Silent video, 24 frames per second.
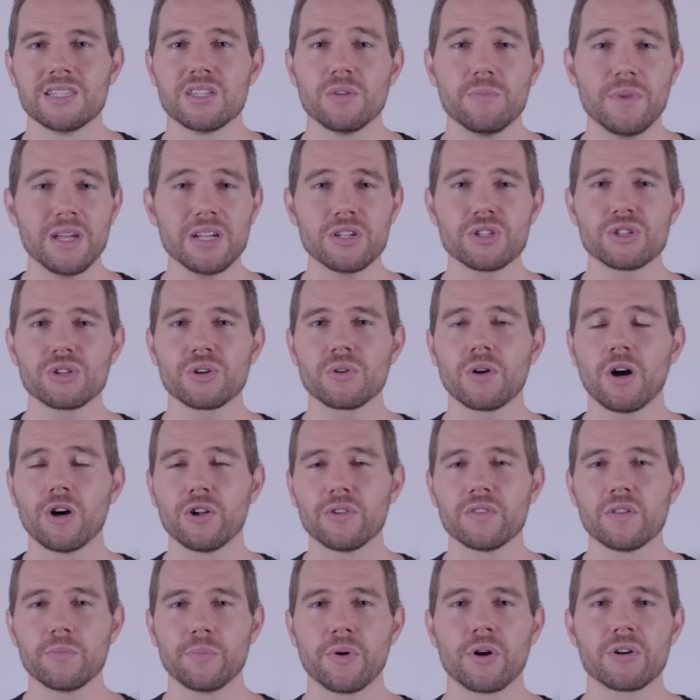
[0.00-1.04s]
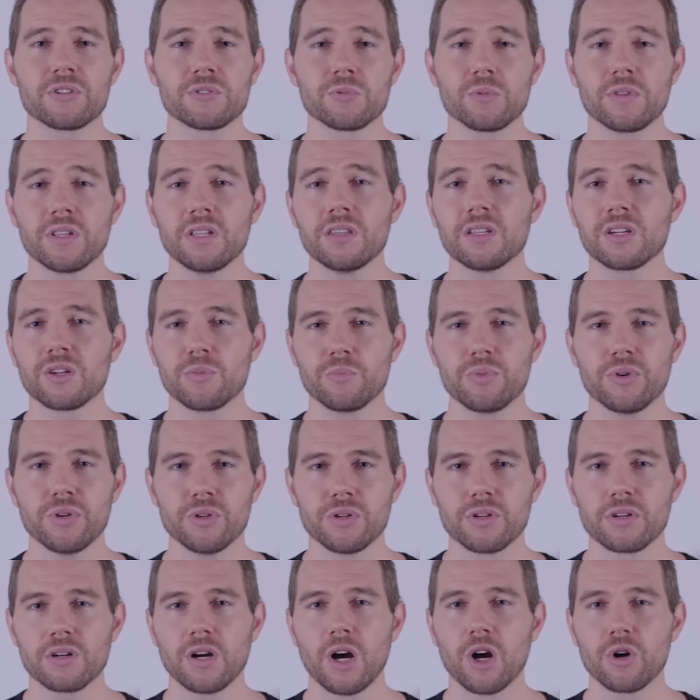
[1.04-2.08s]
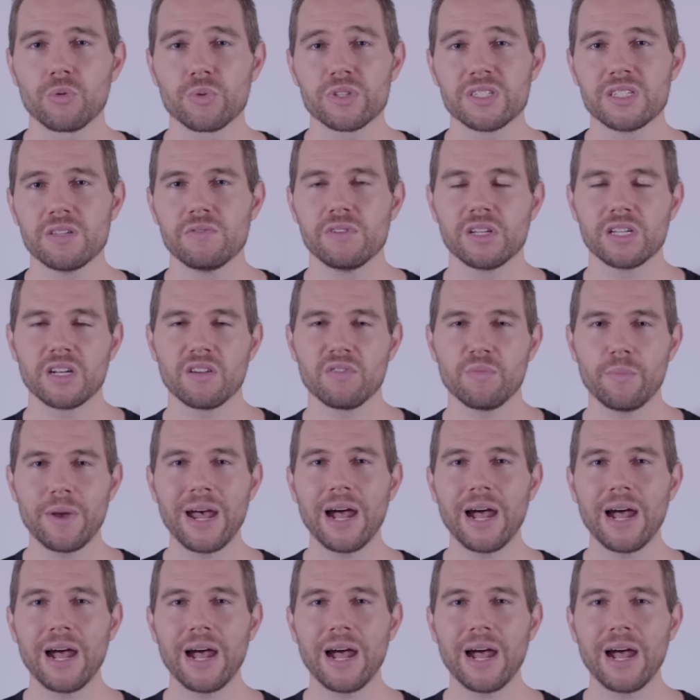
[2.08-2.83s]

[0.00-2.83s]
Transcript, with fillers: To make sure all the parts within the computer are receiving enough